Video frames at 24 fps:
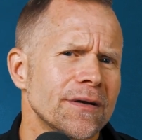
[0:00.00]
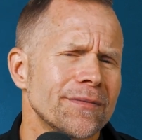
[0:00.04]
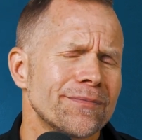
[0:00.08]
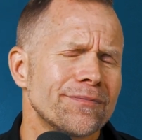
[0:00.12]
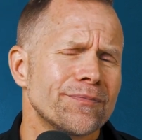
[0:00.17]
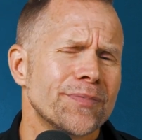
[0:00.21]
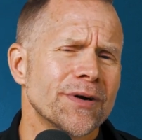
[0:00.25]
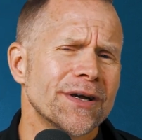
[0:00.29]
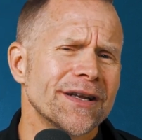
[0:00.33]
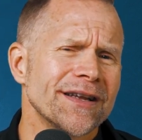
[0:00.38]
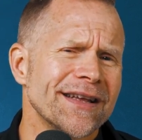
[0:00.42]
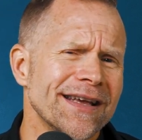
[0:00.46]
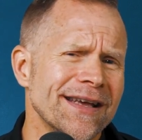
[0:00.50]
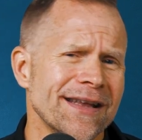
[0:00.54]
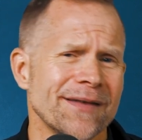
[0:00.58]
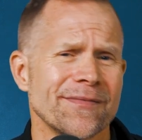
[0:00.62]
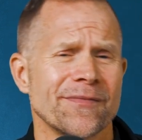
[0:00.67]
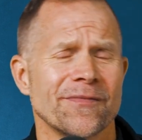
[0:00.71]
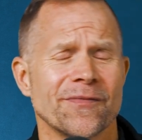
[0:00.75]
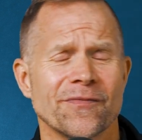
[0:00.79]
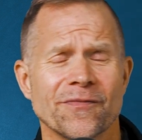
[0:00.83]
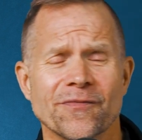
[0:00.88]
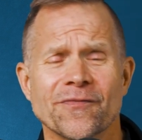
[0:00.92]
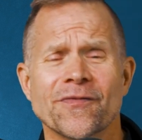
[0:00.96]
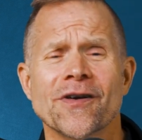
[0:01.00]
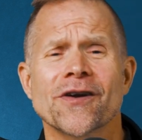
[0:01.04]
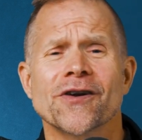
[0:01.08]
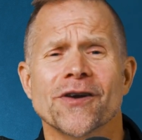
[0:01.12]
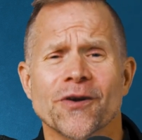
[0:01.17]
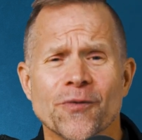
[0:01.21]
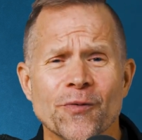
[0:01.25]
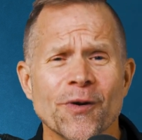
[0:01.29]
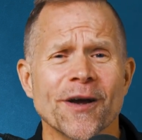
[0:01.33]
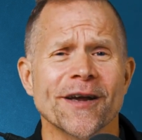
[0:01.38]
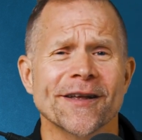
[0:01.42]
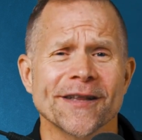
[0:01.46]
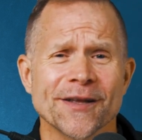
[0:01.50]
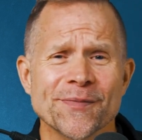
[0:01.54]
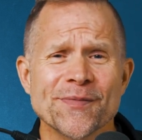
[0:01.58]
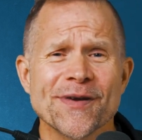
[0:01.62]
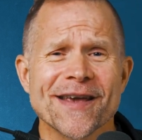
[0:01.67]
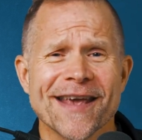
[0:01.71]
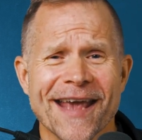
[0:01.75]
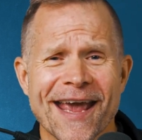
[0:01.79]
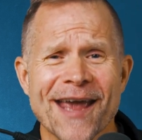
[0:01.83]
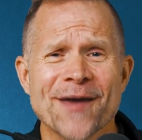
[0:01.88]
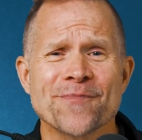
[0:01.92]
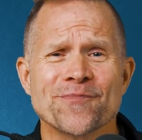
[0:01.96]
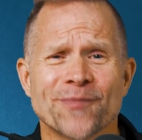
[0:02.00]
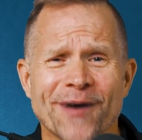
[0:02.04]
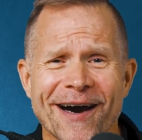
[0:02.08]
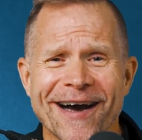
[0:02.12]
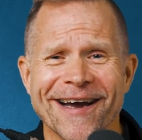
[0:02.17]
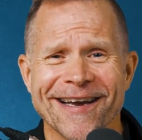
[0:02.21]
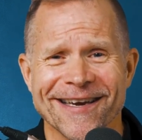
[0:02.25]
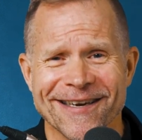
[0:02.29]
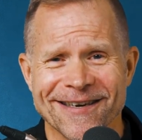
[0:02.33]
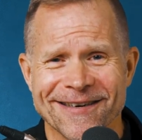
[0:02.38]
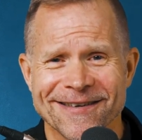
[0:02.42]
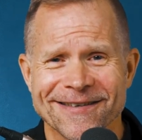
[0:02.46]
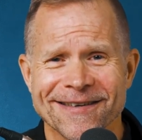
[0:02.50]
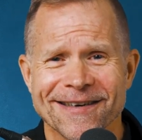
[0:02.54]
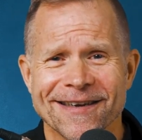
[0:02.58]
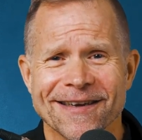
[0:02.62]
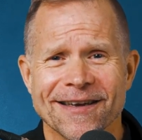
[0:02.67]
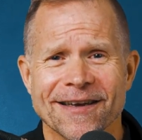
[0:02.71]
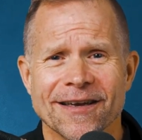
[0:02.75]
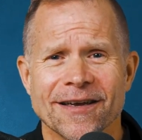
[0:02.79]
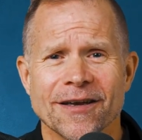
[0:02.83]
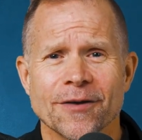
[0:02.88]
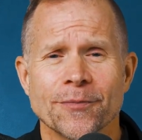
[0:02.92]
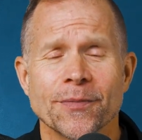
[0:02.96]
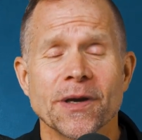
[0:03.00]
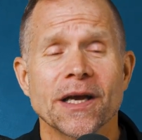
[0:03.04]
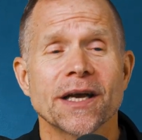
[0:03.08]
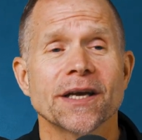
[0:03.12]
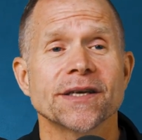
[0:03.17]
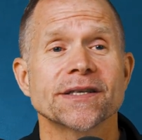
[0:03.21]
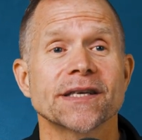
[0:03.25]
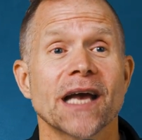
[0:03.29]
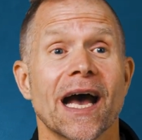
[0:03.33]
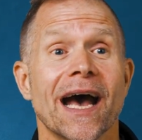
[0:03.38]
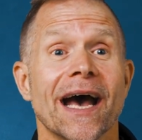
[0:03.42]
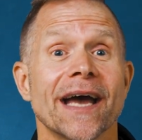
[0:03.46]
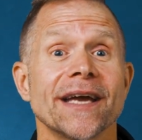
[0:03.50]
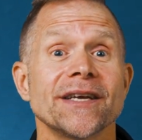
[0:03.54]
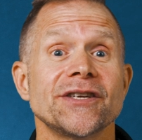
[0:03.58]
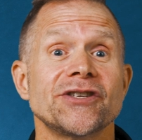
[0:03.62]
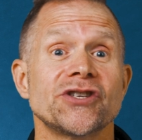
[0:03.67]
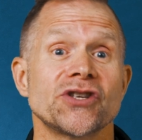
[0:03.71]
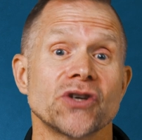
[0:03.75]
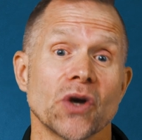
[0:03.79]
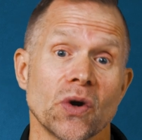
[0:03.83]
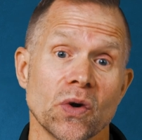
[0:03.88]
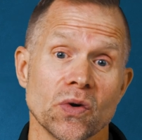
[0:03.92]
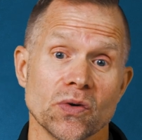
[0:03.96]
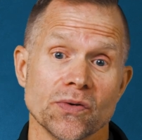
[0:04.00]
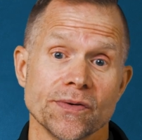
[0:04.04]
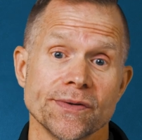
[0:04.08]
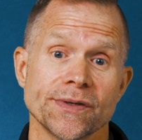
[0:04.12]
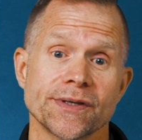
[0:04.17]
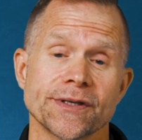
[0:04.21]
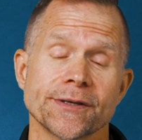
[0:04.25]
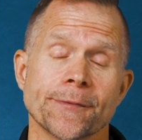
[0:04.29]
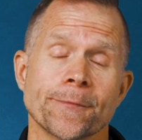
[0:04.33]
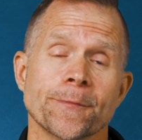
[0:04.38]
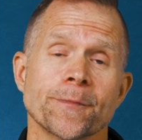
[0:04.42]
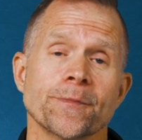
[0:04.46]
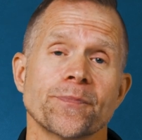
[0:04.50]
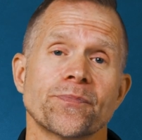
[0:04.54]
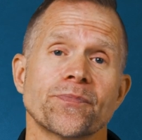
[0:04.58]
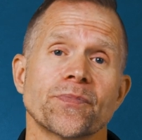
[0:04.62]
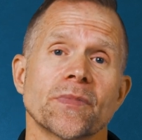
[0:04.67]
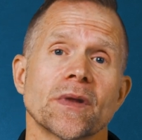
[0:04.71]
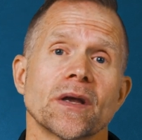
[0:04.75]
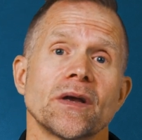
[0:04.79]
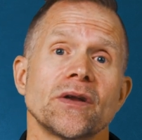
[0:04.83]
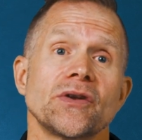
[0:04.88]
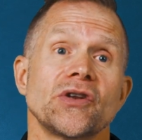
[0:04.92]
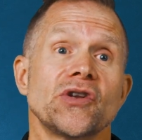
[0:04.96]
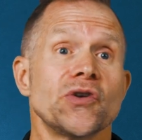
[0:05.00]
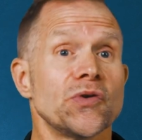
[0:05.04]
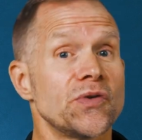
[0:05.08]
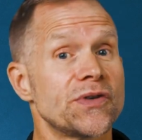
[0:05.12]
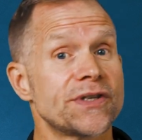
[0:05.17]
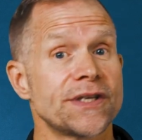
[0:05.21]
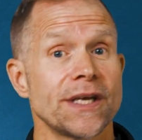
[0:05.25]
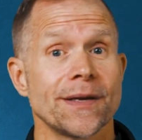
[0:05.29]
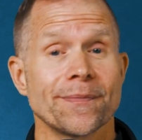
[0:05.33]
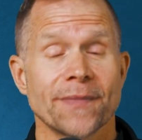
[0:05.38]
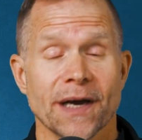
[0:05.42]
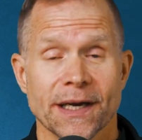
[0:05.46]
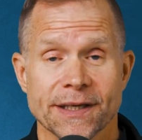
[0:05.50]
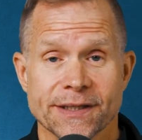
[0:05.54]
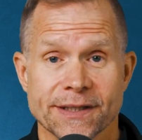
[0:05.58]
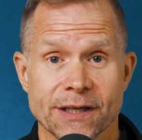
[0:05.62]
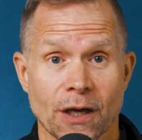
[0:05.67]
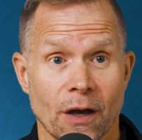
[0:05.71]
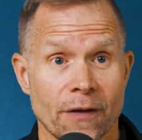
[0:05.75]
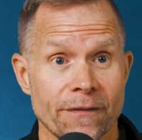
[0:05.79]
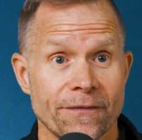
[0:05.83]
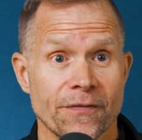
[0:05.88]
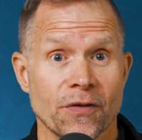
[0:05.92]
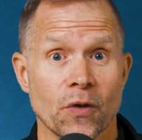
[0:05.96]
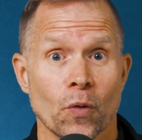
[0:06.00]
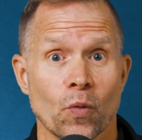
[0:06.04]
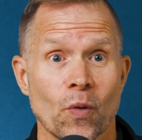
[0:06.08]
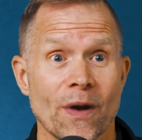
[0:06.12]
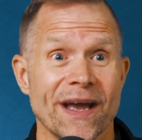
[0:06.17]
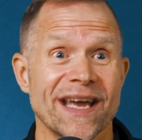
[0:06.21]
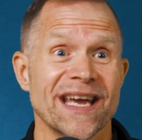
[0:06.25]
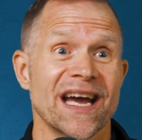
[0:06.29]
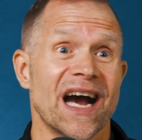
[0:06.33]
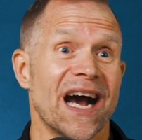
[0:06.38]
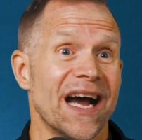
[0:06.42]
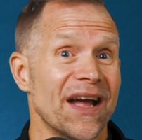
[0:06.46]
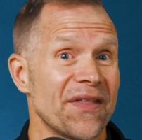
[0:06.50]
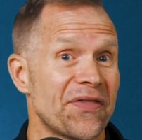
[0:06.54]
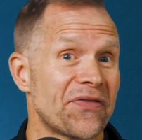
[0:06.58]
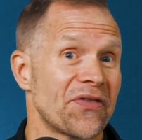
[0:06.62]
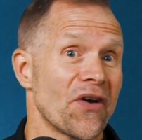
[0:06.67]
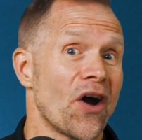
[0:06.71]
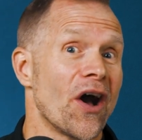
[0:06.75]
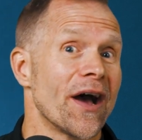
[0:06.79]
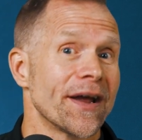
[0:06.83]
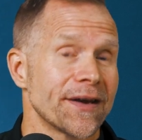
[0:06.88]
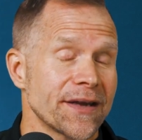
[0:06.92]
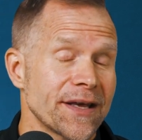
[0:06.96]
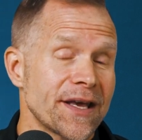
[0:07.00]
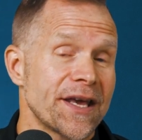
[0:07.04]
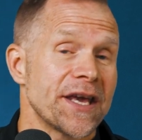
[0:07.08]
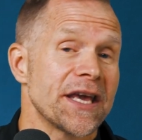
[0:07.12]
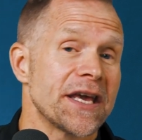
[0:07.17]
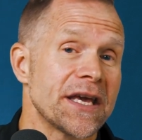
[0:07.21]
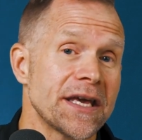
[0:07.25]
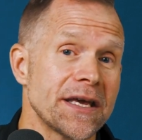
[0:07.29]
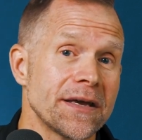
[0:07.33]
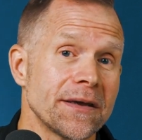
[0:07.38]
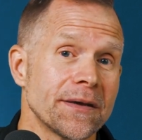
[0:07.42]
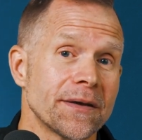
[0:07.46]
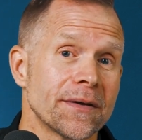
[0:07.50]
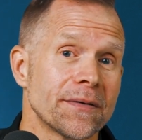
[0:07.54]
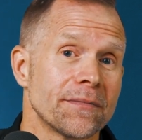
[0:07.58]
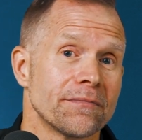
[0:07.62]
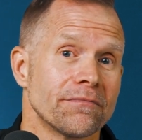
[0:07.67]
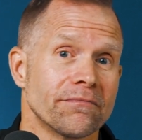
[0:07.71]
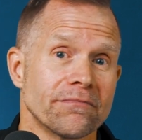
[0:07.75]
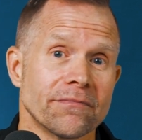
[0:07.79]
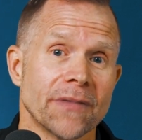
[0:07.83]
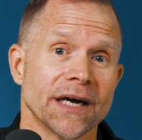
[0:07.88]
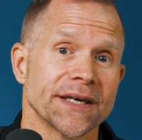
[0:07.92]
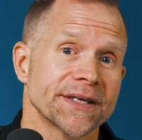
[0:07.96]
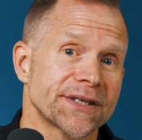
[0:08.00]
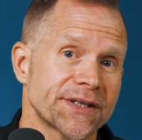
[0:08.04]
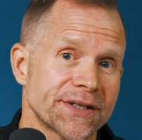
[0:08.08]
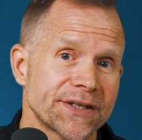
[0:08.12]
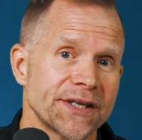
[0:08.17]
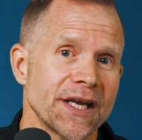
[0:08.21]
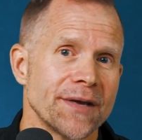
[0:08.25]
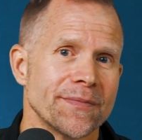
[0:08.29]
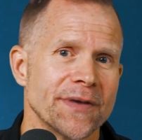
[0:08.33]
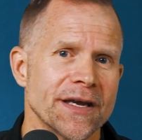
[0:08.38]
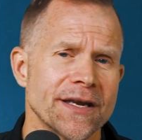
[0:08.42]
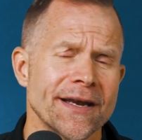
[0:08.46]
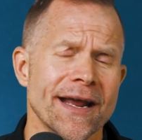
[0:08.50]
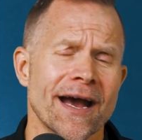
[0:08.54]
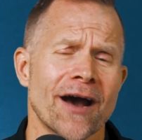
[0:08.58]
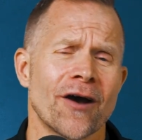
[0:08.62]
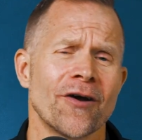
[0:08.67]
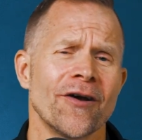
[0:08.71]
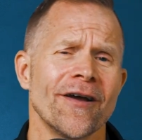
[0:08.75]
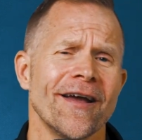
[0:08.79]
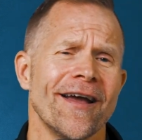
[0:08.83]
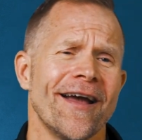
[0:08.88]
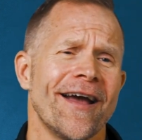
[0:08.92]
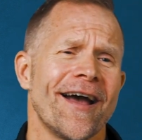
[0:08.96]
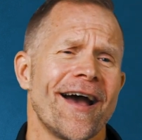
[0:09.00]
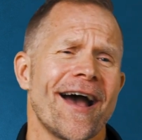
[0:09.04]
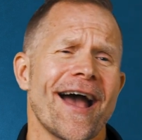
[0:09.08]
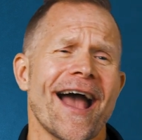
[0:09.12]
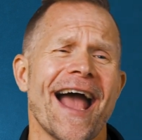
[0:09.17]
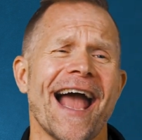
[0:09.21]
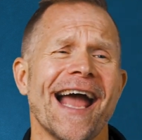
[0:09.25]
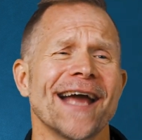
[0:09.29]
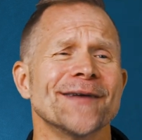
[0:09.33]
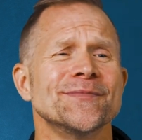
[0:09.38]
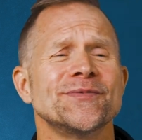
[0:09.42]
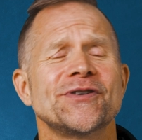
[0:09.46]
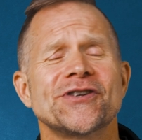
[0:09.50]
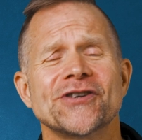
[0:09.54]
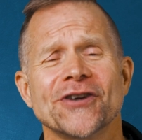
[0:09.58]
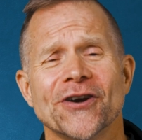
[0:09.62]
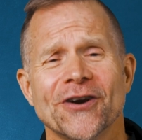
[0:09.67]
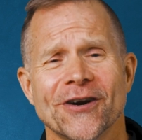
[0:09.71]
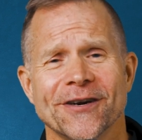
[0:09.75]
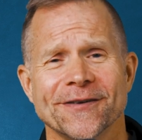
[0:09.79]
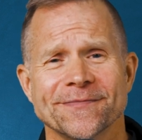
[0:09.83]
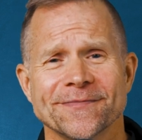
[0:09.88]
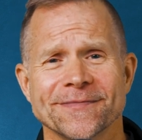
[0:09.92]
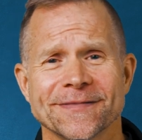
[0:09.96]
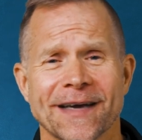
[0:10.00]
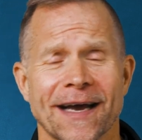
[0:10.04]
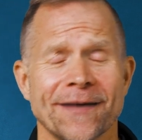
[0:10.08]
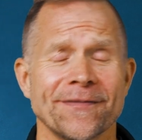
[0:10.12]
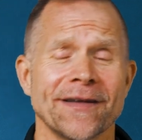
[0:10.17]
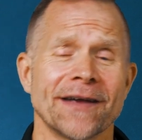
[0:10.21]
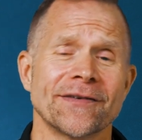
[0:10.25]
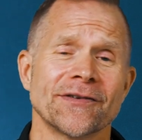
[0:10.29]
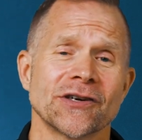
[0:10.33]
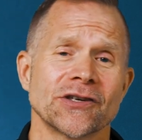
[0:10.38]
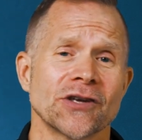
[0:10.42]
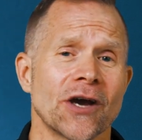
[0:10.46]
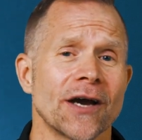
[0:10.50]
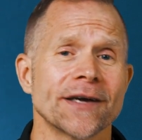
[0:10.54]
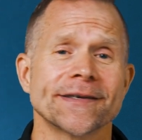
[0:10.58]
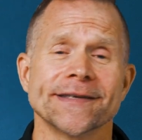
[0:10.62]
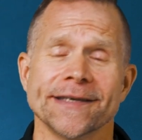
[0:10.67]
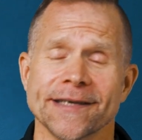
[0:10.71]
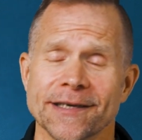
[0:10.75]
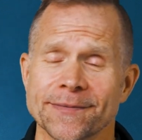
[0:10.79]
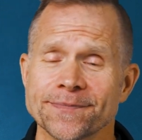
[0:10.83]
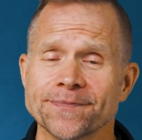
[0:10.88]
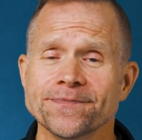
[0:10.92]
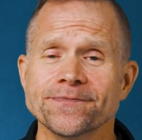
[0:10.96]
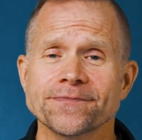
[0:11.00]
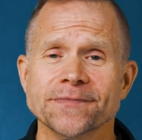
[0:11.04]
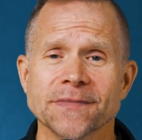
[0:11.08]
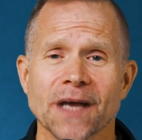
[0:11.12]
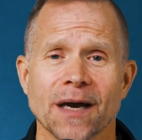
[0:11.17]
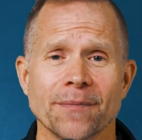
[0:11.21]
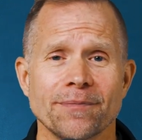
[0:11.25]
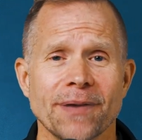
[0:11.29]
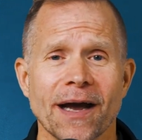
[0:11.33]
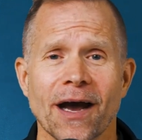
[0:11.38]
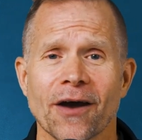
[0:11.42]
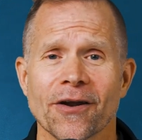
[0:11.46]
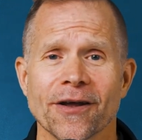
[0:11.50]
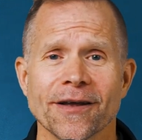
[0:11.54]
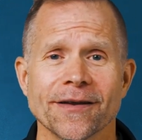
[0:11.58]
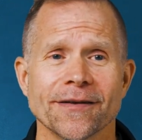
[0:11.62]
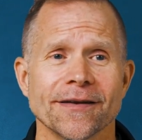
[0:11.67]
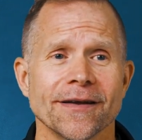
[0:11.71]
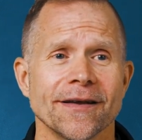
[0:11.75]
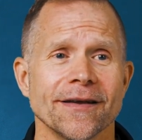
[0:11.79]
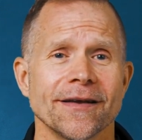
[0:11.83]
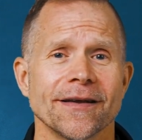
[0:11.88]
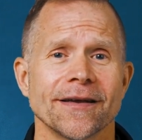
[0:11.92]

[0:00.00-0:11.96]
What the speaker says: But it very quickly became mine because I chose to see myself the way I thought he must see me. Now, I'm sure I've never talked to him about it.